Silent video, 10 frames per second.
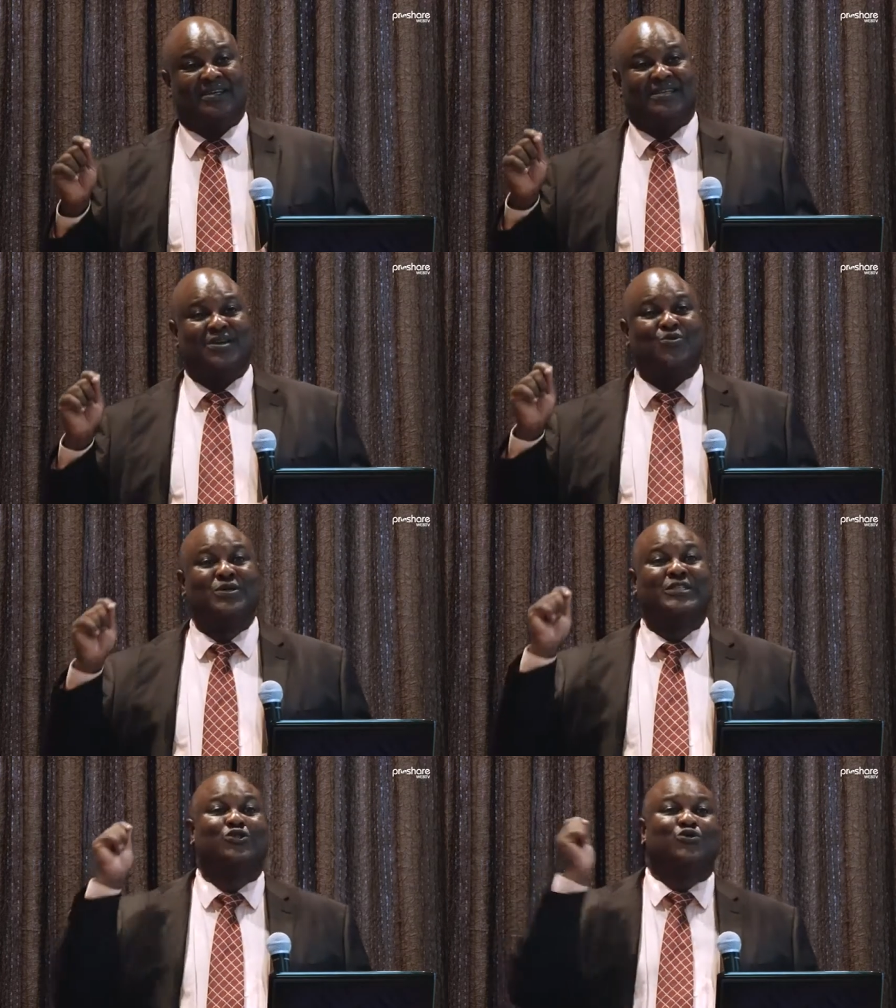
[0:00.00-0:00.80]
They will
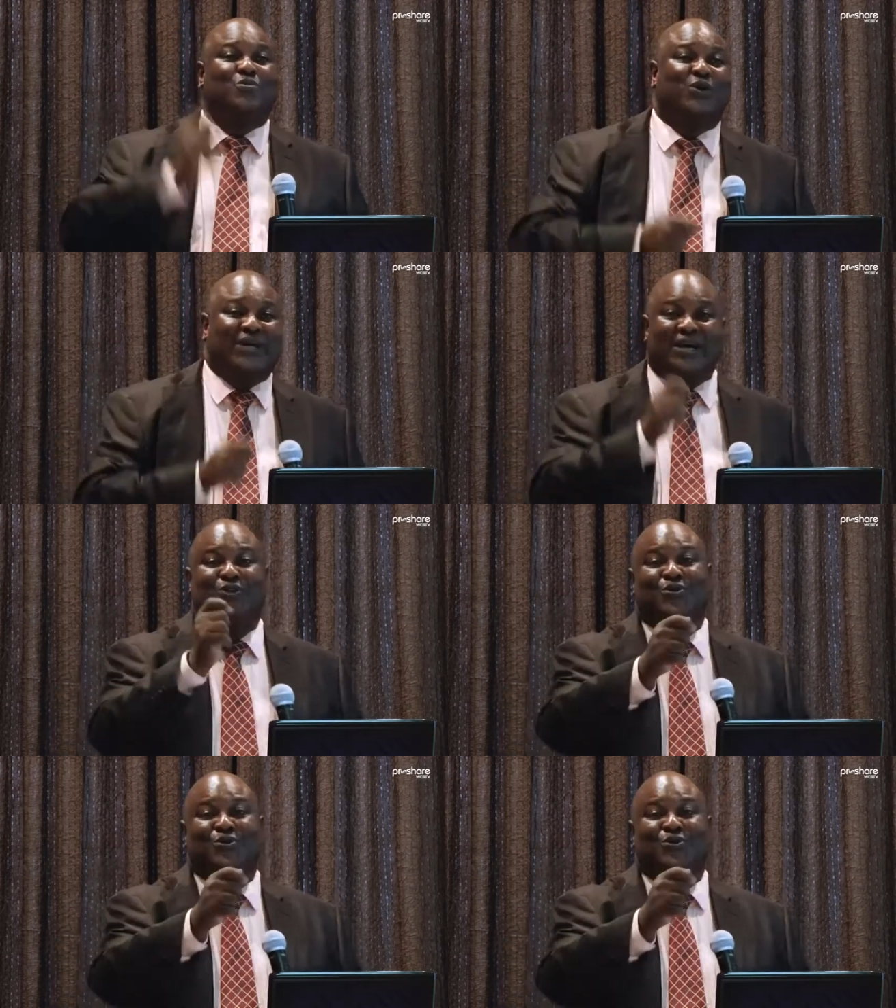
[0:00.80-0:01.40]
do more than